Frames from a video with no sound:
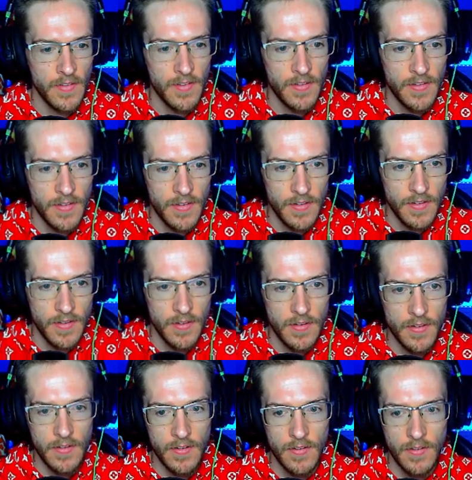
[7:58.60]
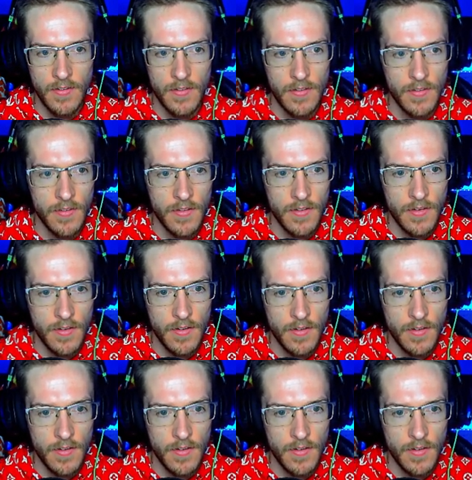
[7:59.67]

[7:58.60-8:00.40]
No one is speaking in this clip.